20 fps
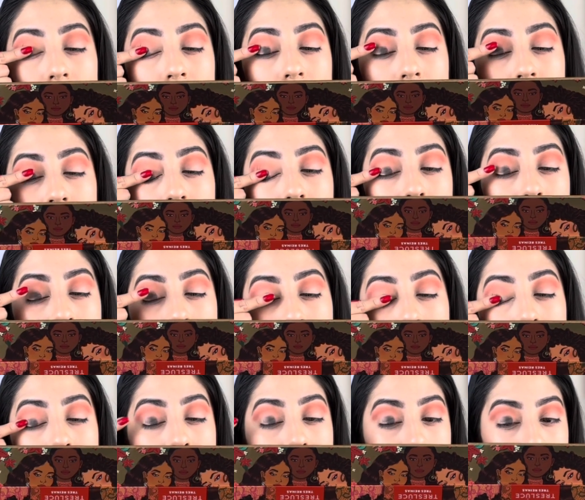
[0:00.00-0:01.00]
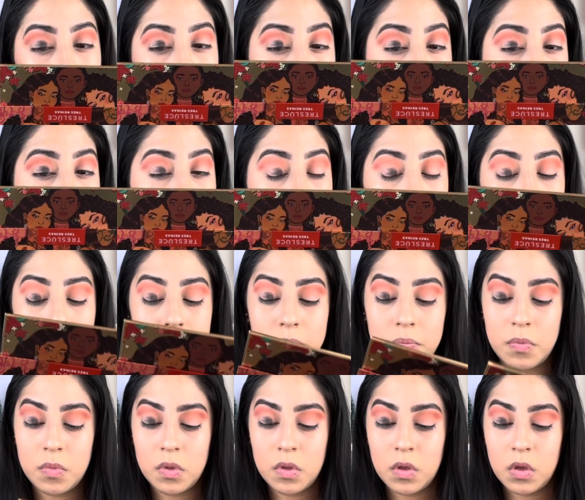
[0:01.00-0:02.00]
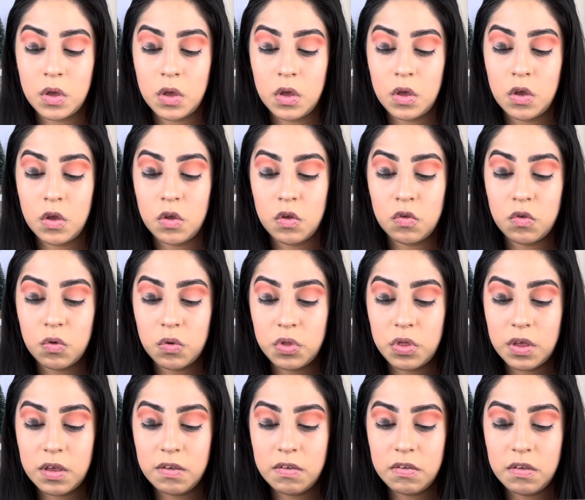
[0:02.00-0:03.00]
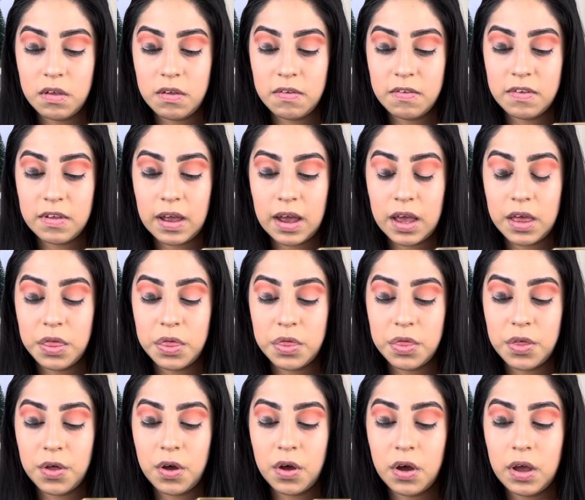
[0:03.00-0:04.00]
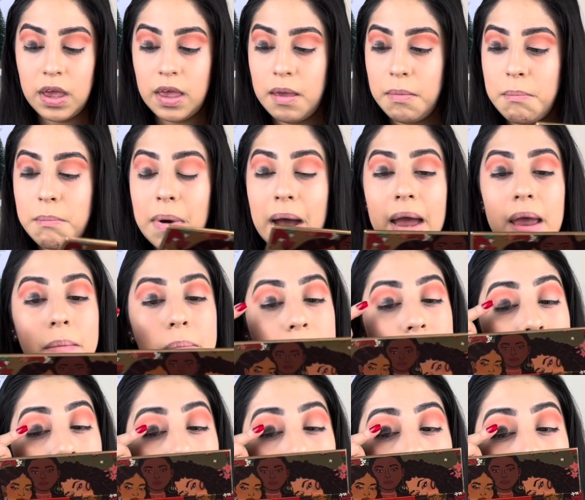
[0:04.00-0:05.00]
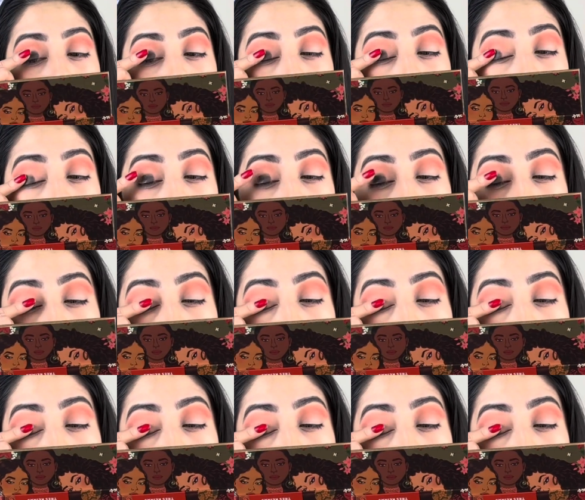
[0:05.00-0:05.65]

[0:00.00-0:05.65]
Oh, okay. So this is, I thought it might be like a